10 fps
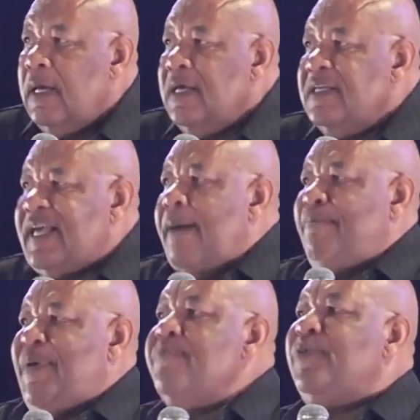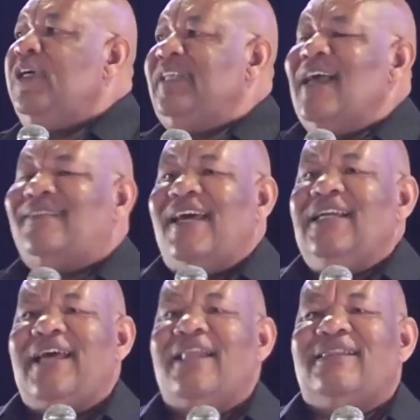Some people, they
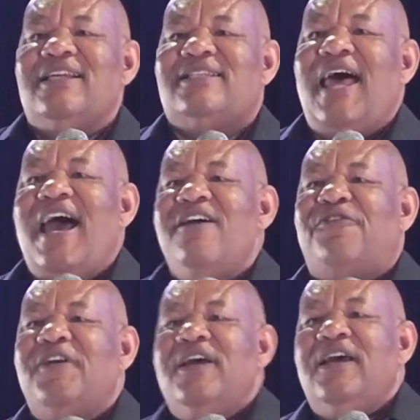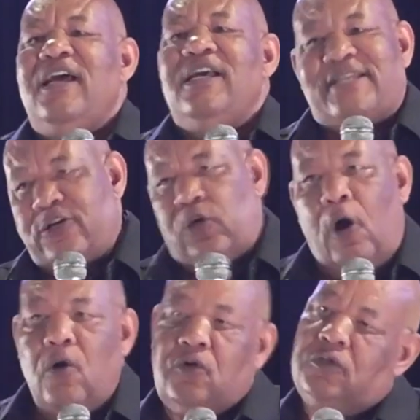think that this life, it's a
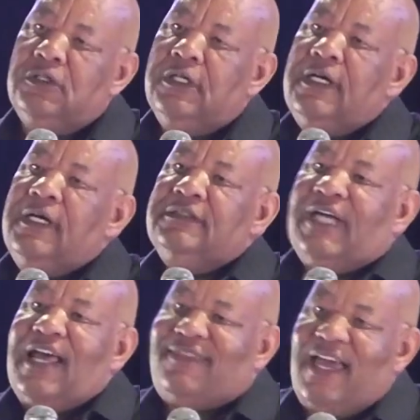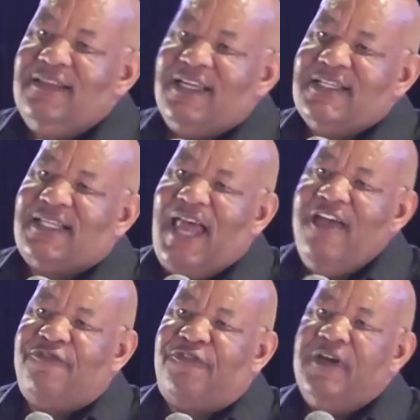joke. They think this
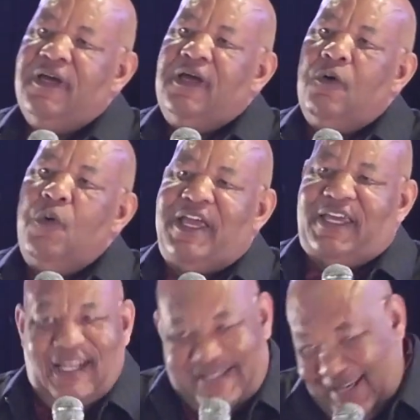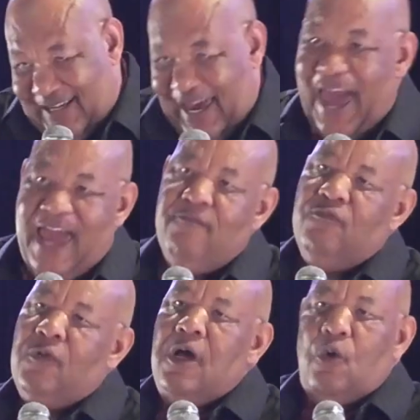life, we, it's a
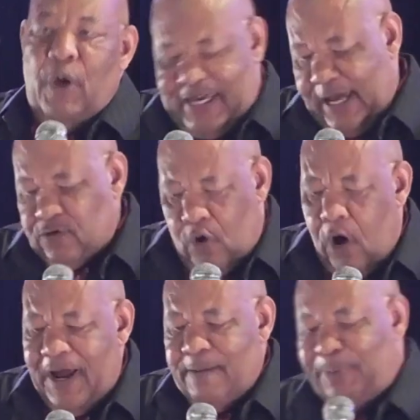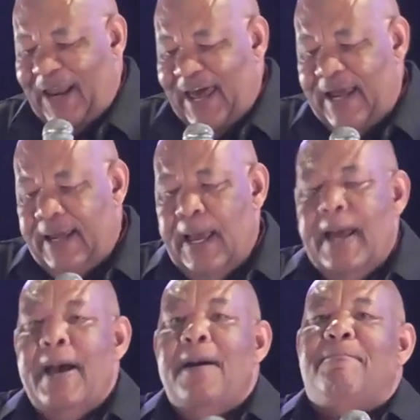game we can go and
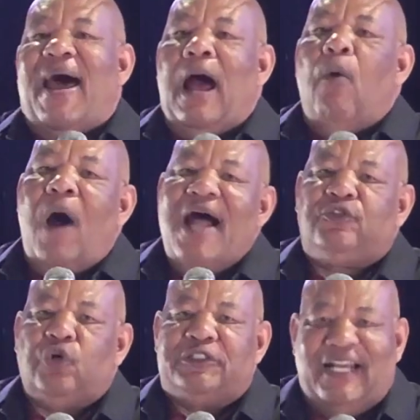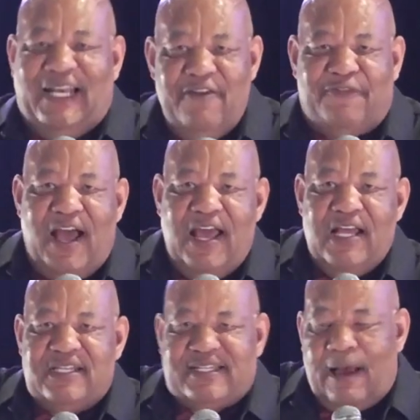play. But I want to deliver
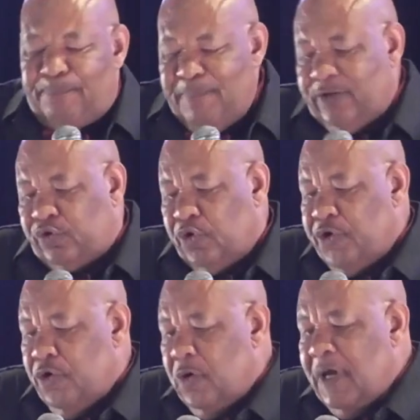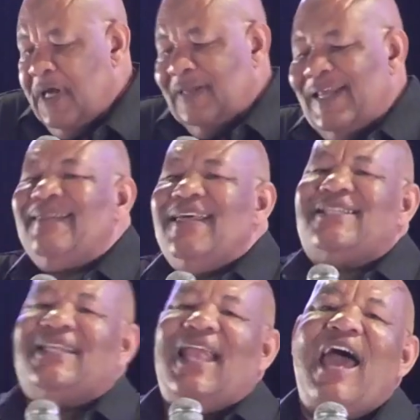and submit to you that
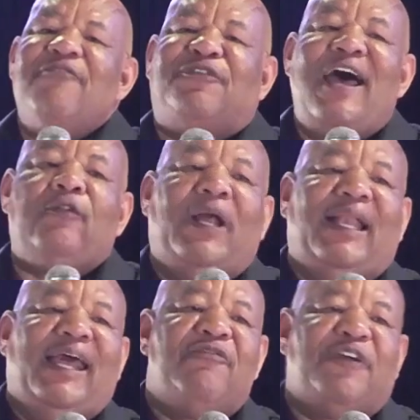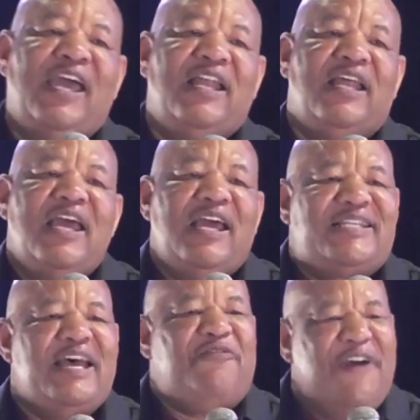this life that we live in,
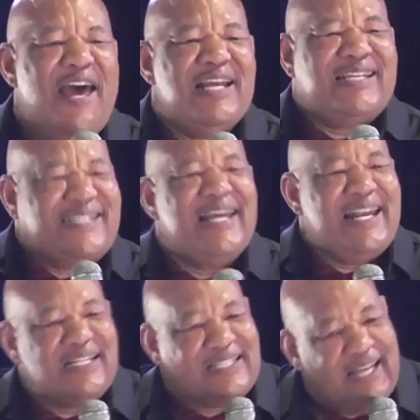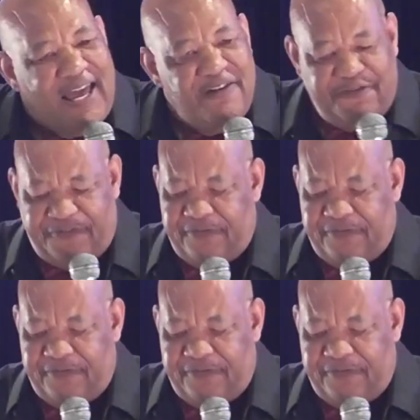it's a very serious life.